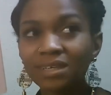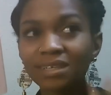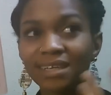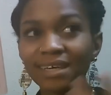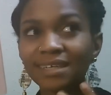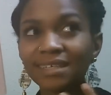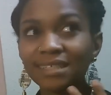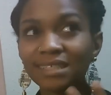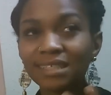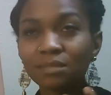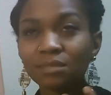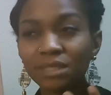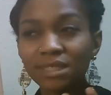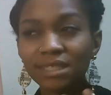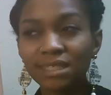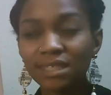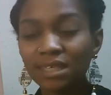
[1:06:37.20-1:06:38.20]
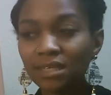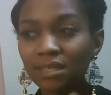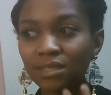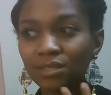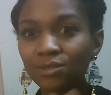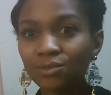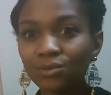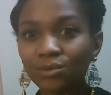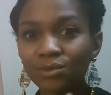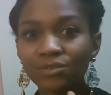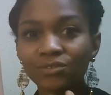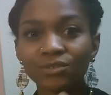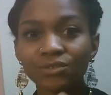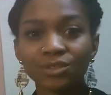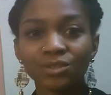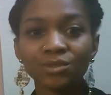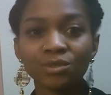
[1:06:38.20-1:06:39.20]
that needs to be seen in order
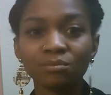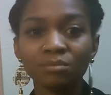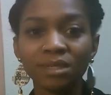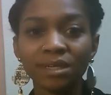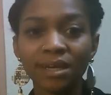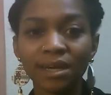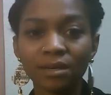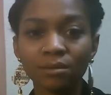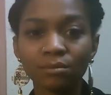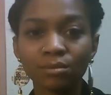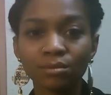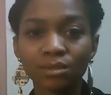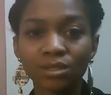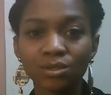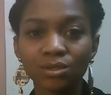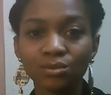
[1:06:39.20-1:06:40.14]
for you to be able